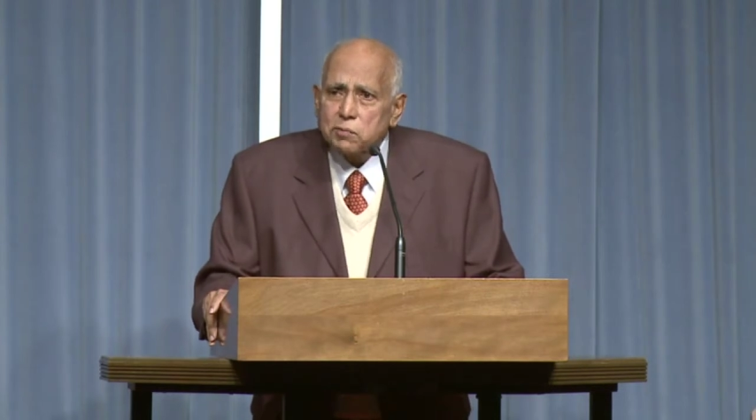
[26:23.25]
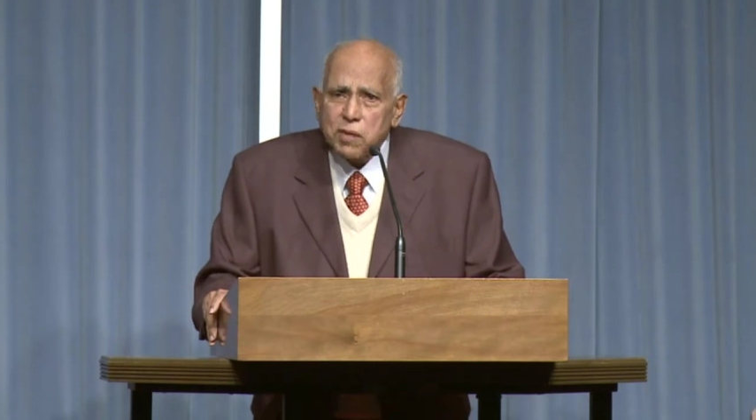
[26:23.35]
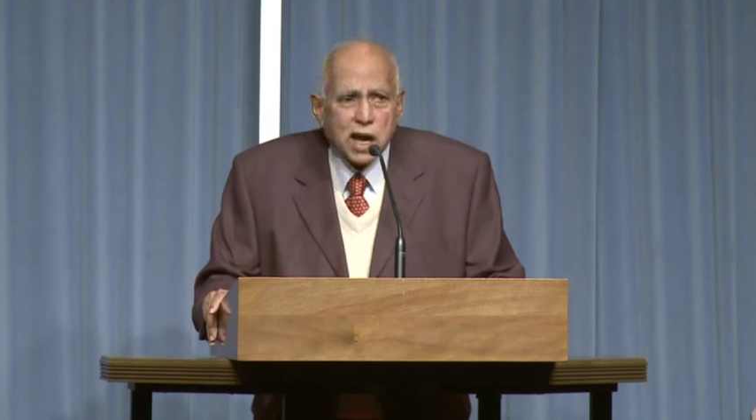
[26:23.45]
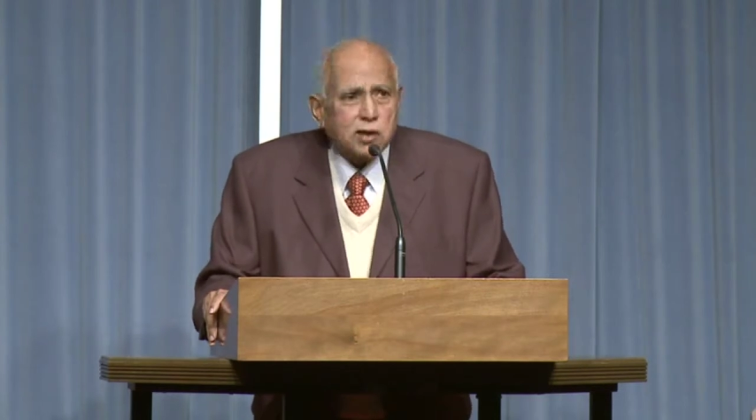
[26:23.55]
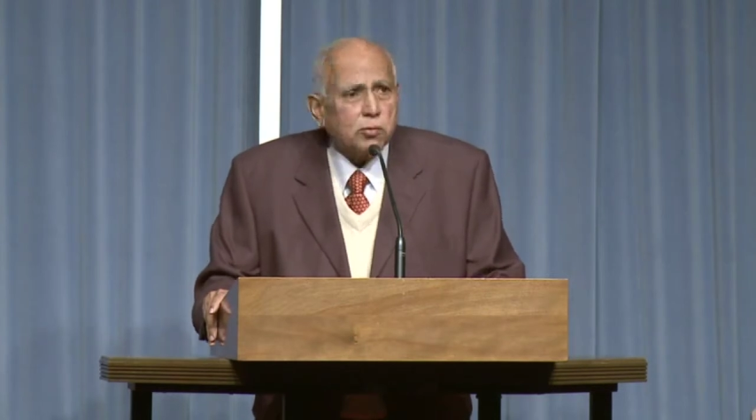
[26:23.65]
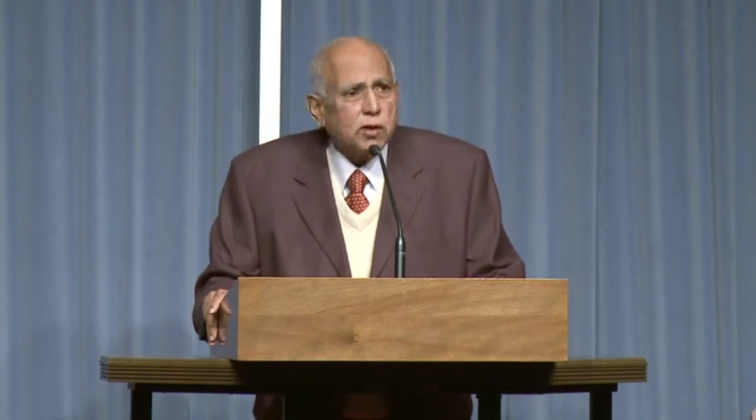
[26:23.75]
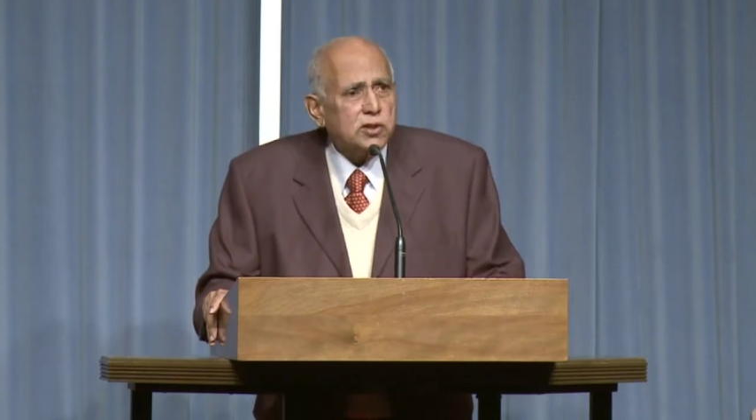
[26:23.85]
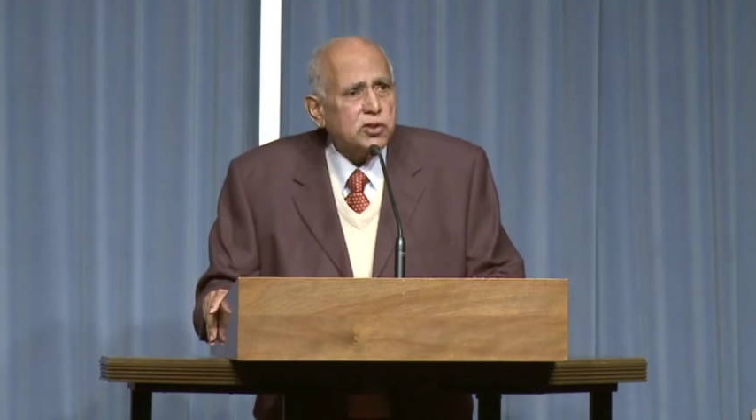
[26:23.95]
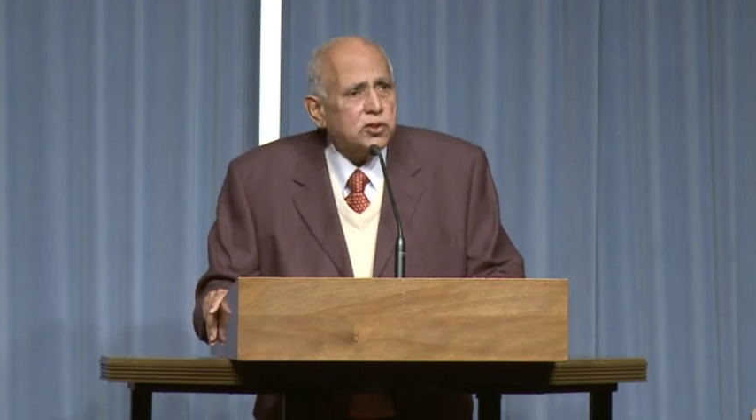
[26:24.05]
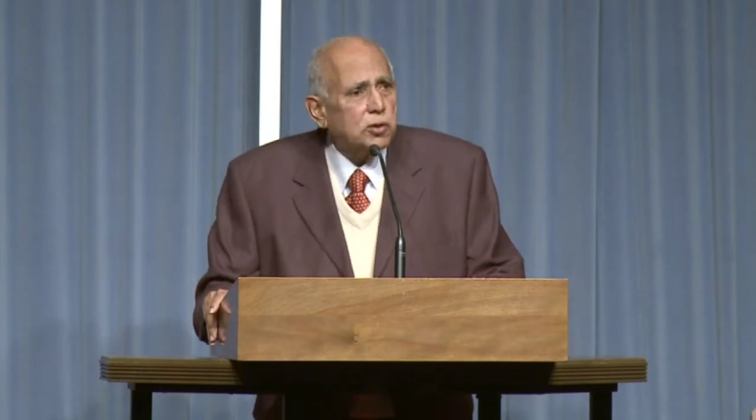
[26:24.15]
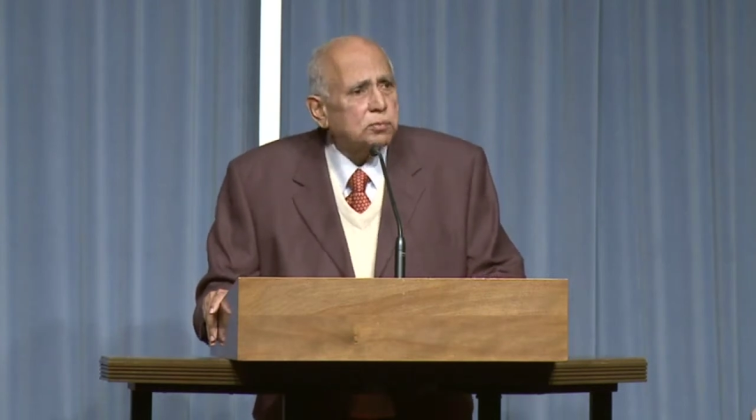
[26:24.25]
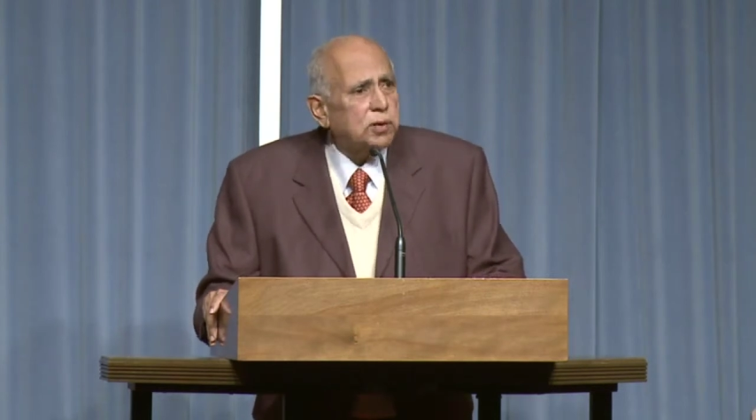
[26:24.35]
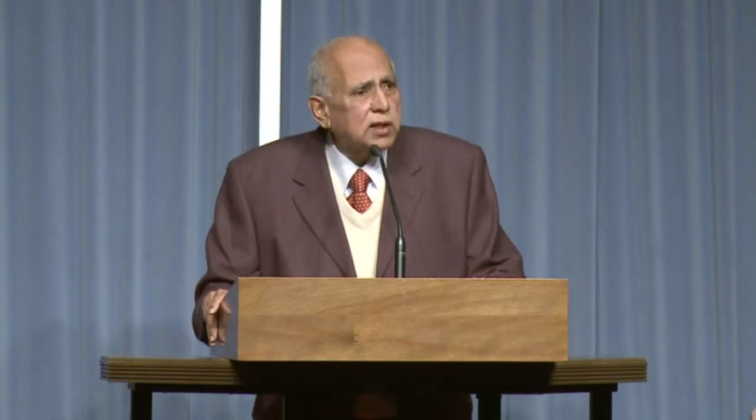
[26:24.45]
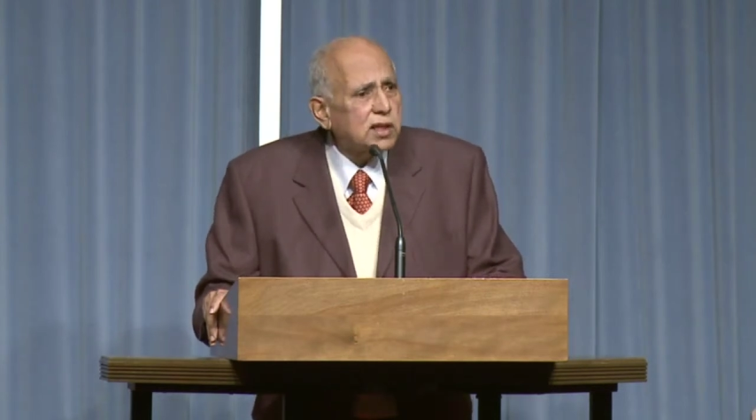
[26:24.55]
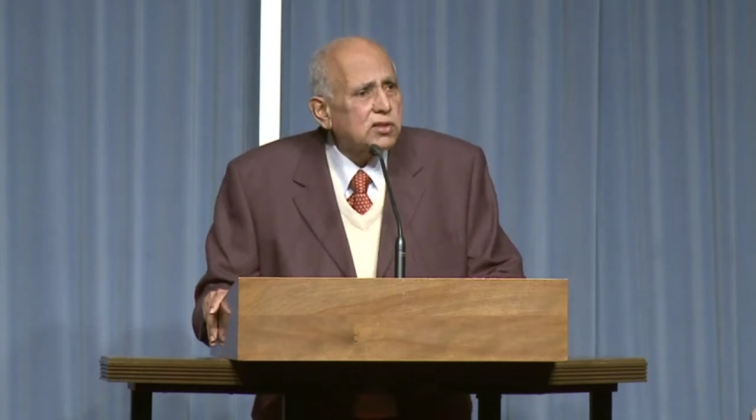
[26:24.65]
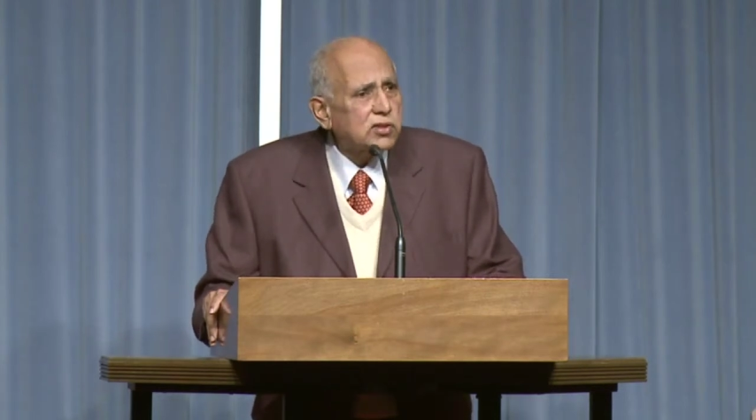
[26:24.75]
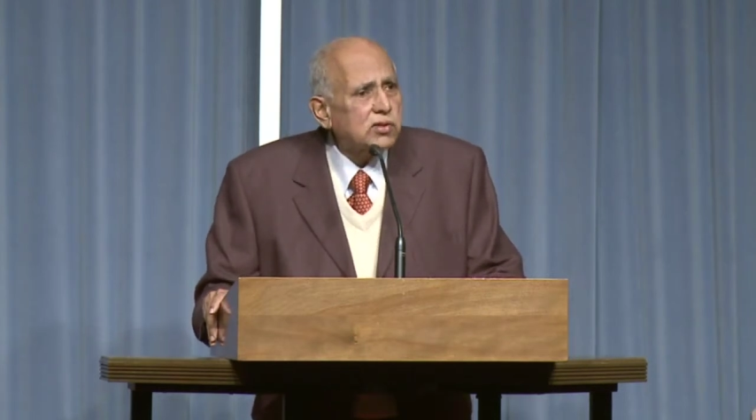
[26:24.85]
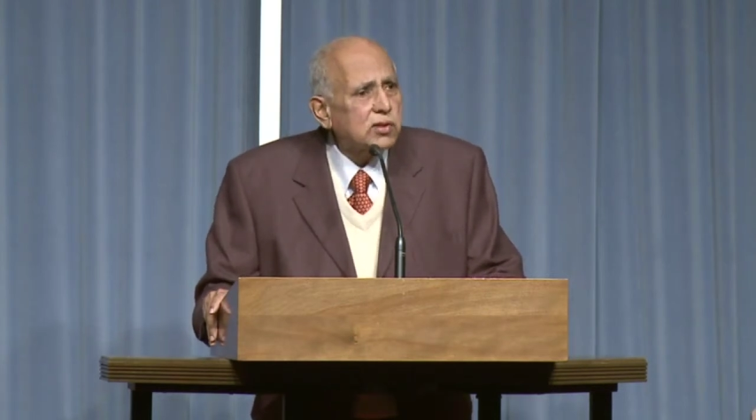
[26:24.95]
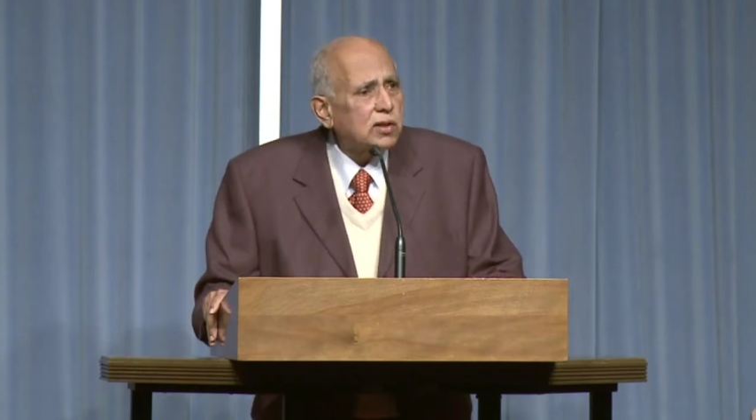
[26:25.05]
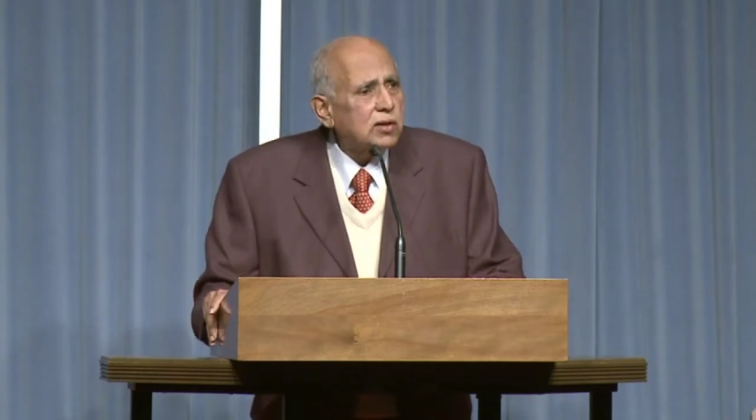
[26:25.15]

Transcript: backwards to please